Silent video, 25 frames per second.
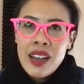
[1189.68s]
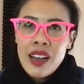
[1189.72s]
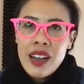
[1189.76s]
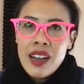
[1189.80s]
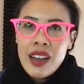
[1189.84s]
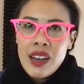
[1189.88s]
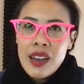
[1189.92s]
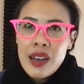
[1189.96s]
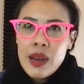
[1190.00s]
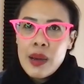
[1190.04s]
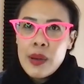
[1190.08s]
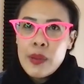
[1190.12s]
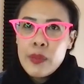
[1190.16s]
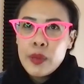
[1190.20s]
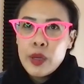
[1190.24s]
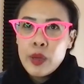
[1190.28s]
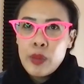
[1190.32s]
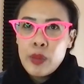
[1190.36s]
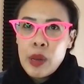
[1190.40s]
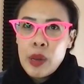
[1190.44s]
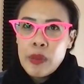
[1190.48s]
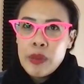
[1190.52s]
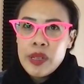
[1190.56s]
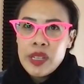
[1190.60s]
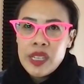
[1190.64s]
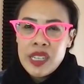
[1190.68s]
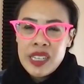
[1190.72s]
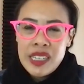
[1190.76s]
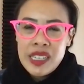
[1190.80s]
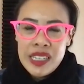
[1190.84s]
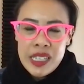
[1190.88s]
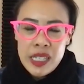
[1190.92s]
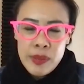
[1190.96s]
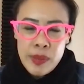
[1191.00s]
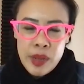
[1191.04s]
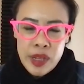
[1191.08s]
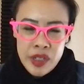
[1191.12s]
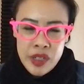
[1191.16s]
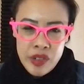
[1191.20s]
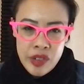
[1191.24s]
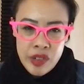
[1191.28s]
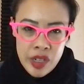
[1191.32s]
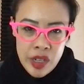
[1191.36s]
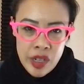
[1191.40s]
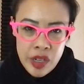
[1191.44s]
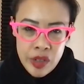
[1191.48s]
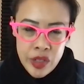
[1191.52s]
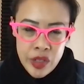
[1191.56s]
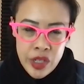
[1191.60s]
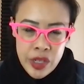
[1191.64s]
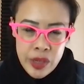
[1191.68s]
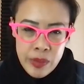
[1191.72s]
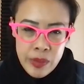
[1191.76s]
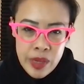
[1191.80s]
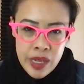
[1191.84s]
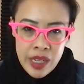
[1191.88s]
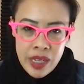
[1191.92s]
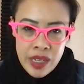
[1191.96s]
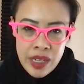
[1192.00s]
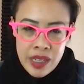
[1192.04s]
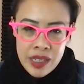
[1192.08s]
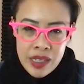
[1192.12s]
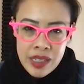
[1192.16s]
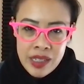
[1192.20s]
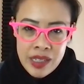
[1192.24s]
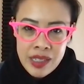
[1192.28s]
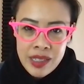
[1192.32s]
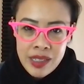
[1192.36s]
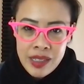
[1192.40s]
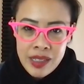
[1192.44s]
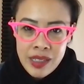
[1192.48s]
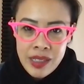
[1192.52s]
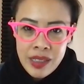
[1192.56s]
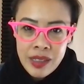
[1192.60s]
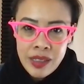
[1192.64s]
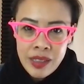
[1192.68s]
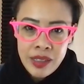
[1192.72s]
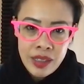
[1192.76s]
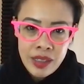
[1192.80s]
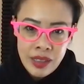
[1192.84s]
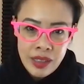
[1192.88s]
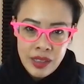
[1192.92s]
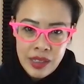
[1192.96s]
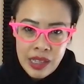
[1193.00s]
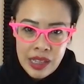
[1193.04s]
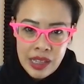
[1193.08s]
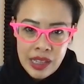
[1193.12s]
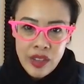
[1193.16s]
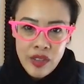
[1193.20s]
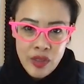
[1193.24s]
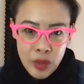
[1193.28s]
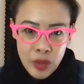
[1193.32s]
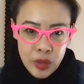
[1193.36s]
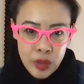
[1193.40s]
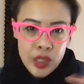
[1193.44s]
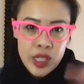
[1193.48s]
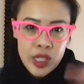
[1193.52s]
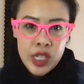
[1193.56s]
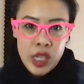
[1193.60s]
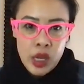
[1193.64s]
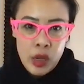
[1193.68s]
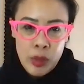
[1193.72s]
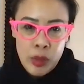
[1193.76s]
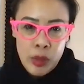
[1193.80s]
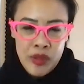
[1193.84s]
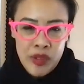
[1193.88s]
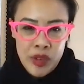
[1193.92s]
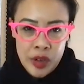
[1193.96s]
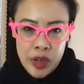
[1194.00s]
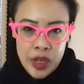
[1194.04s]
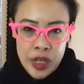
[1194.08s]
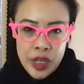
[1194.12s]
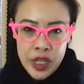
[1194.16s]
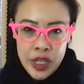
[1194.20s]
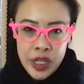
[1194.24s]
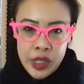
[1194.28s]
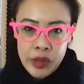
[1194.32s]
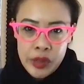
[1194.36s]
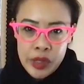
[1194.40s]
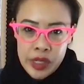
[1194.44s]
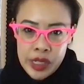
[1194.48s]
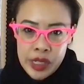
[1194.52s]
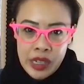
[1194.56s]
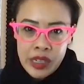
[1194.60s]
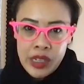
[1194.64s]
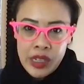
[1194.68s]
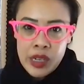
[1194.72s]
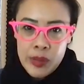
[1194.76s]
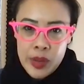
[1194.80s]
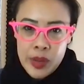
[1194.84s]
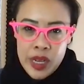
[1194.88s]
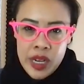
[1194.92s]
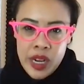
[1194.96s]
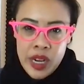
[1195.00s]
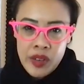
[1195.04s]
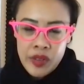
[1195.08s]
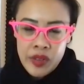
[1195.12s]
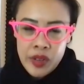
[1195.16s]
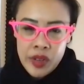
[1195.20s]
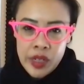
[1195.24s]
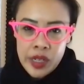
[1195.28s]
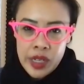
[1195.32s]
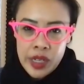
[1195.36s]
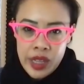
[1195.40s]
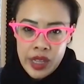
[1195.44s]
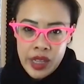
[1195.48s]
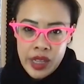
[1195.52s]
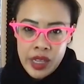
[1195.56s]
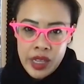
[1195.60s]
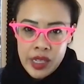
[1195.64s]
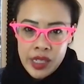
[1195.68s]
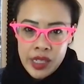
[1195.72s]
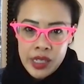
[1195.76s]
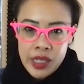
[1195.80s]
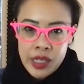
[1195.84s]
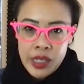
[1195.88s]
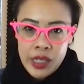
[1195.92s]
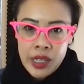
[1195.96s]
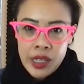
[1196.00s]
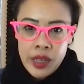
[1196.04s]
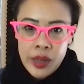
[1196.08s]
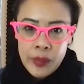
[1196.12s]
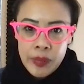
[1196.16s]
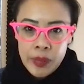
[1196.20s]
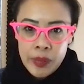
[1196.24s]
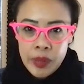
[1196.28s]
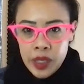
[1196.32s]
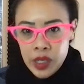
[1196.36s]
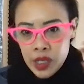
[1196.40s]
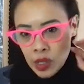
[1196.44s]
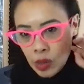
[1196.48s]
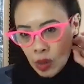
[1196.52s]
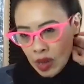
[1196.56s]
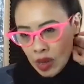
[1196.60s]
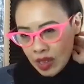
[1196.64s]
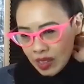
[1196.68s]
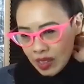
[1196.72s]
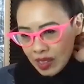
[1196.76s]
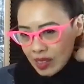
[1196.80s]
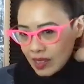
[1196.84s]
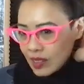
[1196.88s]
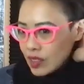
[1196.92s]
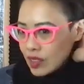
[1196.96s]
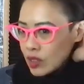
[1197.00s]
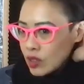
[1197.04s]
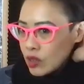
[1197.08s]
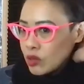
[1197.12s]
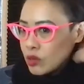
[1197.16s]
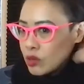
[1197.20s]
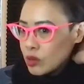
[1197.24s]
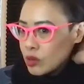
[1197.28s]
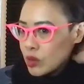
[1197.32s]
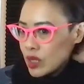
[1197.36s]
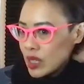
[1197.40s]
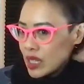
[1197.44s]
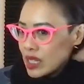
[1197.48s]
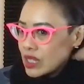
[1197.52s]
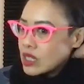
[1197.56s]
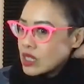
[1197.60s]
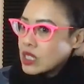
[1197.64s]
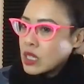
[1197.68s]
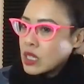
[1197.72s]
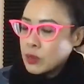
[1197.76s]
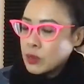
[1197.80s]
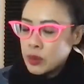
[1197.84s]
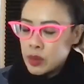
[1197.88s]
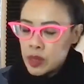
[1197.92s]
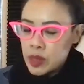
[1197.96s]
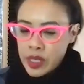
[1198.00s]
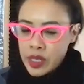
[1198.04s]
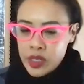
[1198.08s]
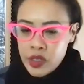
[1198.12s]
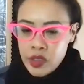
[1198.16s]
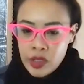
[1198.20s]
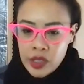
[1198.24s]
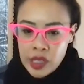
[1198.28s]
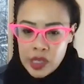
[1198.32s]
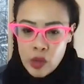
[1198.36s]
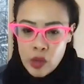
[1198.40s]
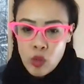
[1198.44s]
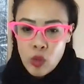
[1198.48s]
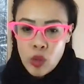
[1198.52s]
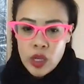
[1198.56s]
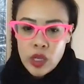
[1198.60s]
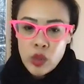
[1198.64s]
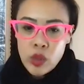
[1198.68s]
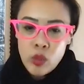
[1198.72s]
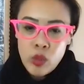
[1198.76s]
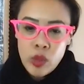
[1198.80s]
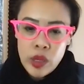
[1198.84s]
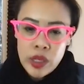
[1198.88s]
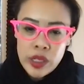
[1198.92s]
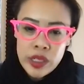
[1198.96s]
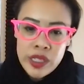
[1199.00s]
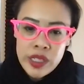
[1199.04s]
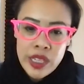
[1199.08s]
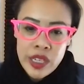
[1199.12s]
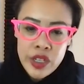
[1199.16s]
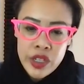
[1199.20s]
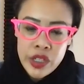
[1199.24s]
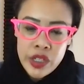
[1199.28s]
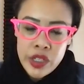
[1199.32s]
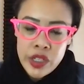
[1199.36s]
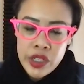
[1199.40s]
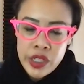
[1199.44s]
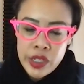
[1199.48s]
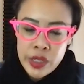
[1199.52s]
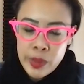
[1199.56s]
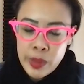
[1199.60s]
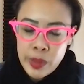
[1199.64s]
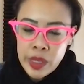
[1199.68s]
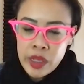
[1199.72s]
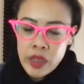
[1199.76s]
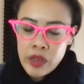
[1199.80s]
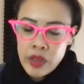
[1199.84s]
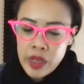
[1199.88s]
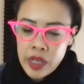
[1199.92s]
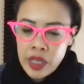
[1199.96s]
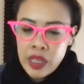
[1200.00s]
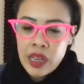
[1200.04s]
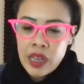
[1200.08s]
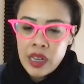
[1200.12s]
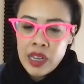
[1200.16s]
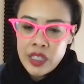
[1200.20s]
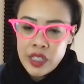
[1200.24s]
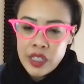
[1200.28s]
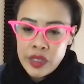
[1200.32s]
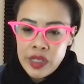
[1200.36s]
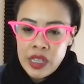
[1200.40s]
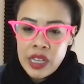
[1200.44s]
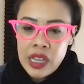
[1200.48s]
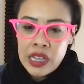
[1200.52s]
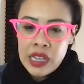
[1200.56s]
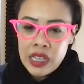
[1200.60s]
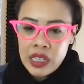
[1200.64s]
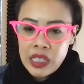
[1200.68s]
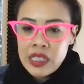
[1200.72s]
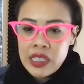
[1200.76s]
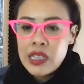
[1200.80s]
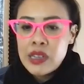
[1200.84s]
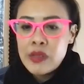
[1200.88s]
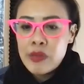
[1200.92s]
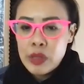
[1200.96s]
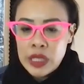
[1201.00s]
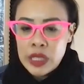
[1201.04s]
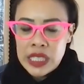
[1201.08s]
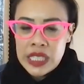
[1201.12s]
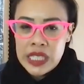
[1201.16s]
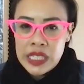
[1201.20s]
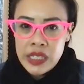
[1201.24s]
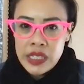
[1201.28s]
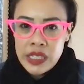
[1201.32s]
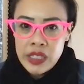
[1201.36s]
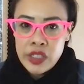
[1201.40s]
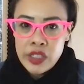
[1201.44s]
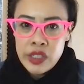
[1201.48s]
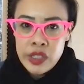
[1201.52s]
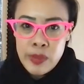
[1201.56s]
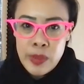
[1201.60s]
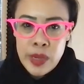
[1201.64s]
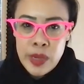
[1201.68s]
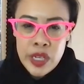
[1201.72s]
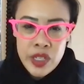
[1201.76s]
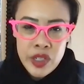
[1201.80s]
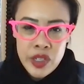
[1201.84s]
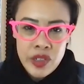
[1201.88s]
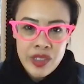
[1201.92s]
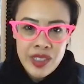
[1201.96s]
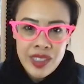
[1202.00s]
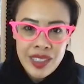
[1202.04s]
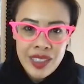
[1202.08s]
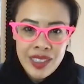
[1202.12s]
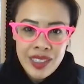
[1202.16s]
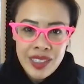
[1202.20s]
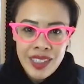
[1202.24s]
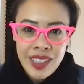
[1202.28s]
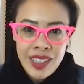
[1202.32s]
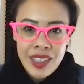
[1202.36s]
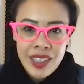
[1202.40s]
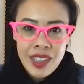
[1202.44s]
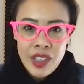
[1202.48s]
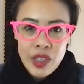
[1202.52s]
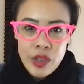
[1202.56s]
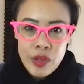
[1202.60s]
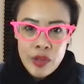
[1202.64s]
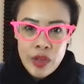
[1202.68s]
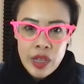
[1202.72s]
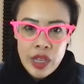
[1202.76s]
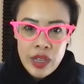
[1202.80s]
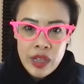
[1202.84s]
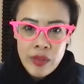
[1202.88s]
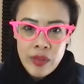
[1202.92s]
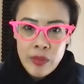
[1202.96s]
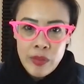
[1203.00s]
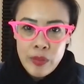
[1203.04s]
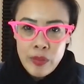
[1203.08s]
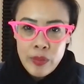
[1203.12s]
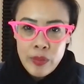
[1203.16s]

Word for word: um, you're probably going to need some extra coaching because like the full scope of your issue is not going to be covered in this. So I, you know, threw in like a couple extra like one-on-one sessions just to be like, okay, I just like, because I really need to just make sure that you get